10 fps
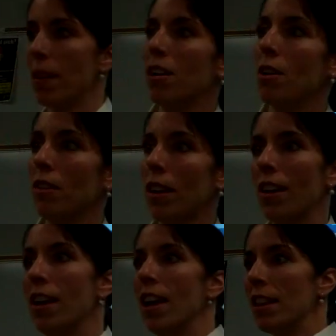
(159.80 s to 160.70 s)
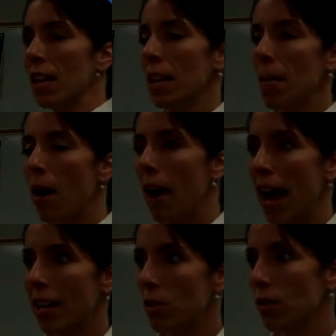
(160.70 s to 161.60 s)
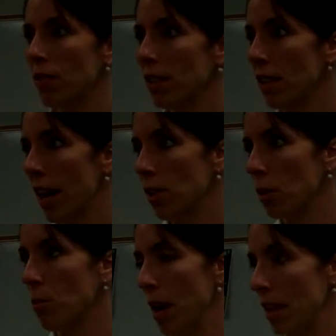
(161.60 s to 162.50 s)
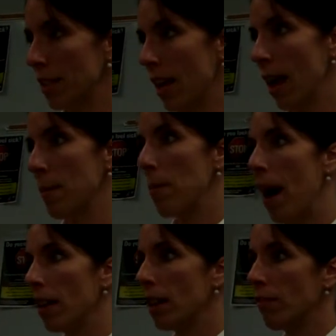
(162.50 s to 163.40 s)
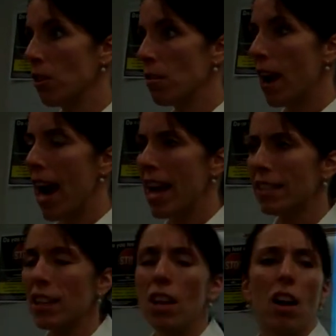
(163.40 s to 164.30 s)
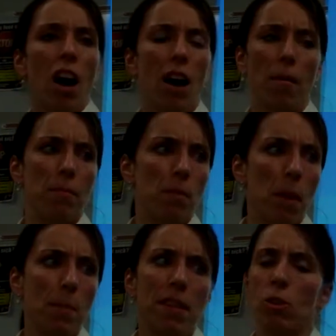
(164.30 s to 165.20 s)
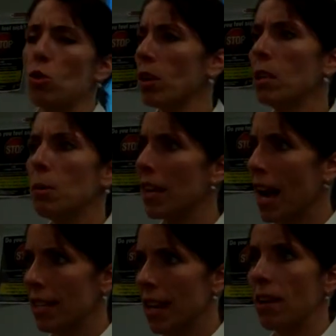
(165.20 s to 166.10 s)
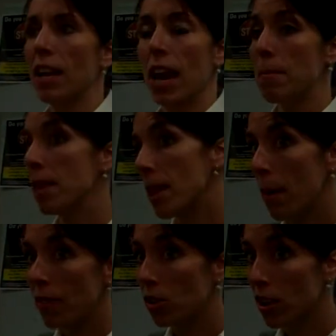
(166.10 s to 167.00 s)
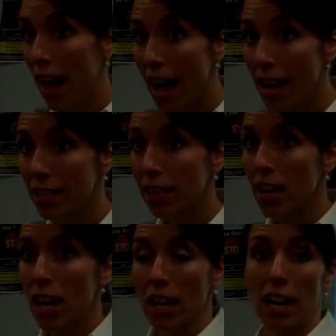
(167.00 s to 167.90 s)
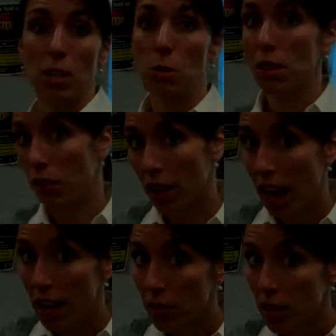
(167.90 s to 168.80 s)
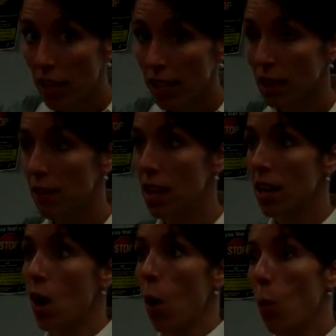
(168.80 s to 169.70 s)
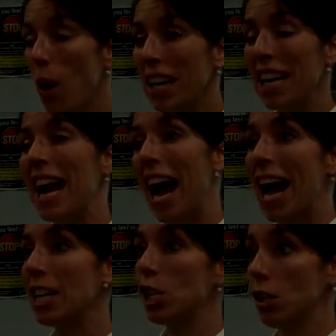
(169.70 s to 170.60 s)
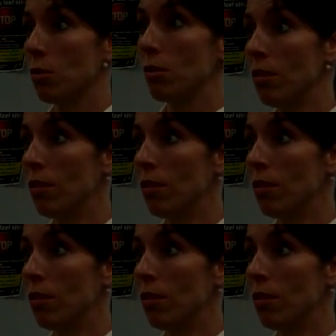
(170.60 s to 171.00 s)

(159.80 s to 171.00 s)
been, thinking about adding those physiological breaks that I've been modeling for you guys. Maybe they're struggling with content. Can I meet them after class? Can I do a different kind of learning activity? What can I do?